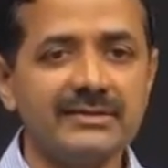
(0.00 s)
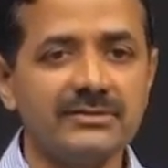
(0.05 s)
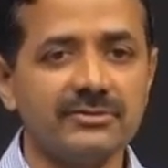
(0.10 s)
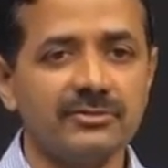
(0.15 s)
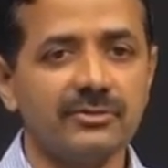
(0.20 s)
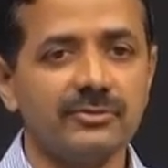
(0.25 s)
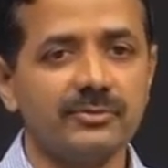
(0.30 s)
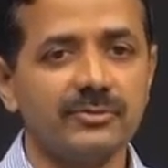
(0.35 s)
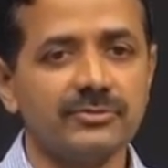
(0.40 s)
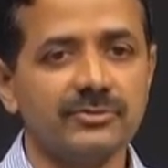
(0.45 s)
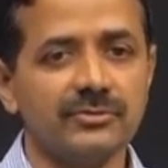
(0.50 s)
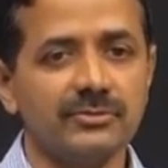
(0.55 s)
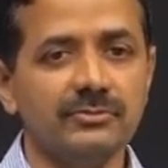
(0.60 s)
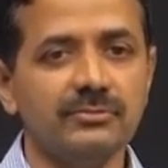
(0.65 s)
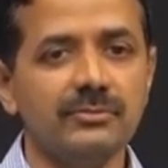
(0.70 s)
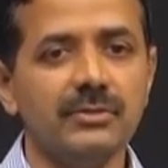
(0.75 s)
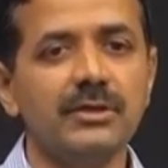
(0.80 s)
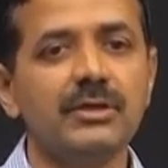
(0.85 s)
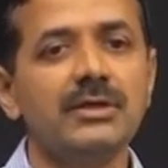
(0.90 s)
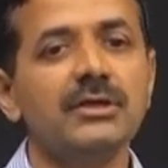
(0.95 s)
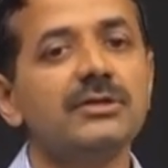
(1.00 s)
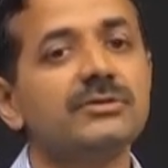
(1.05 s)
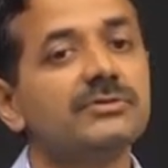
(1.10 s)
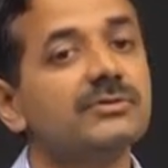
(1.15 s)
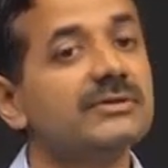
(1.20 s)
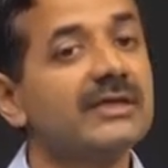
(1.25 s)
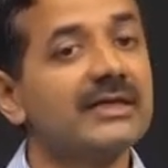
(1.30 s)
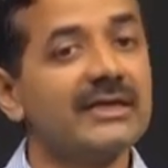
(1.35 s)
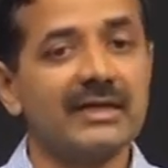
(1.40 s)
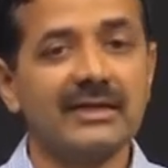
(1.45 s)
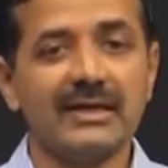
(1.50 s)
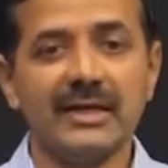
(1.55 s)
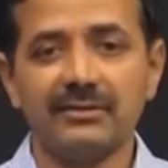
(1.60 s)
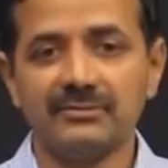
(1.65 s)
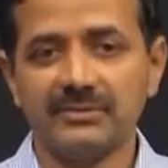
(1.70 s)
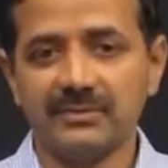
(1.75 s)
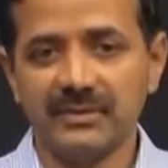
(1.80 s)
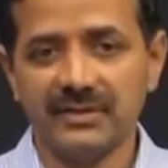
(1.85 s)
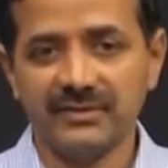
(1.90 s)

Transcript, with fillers: X chromosome, so they can have the